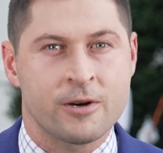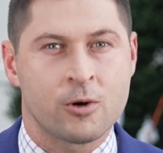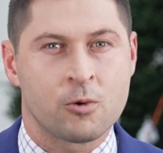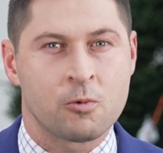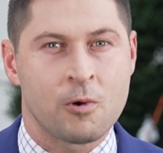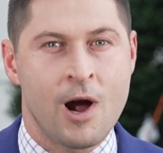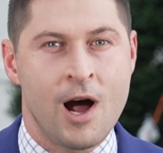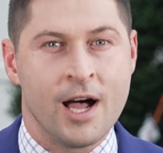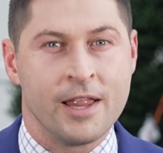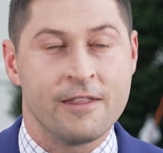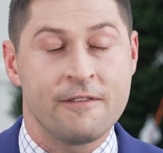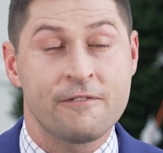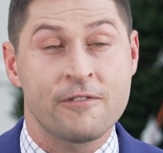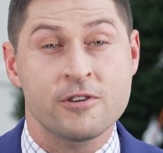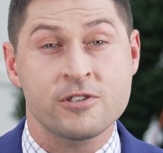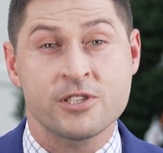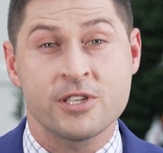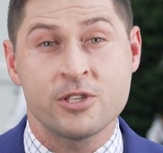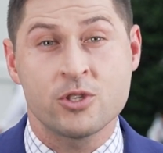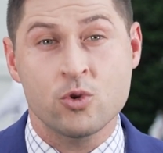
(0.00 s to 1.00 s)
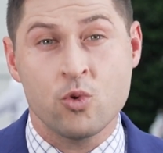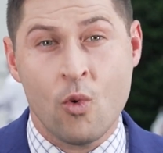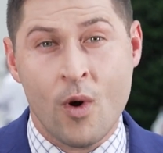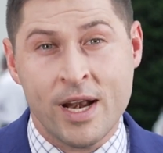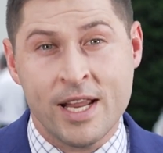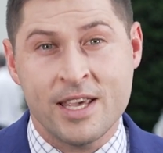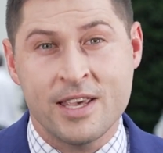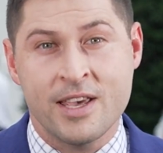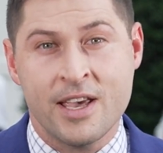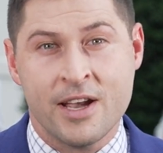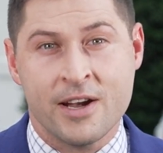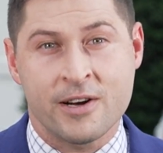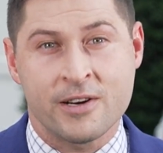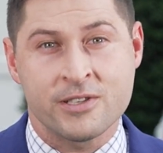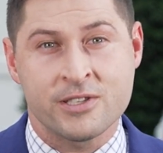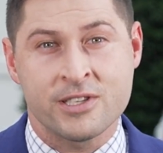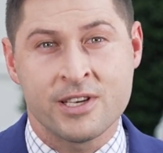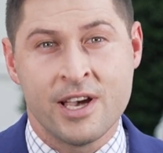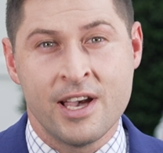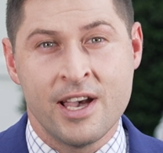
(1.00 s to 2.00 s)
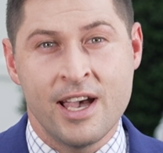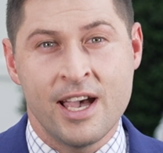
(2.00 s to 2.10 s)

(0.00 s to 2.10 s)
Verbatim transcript: Iran, the first in 20 years,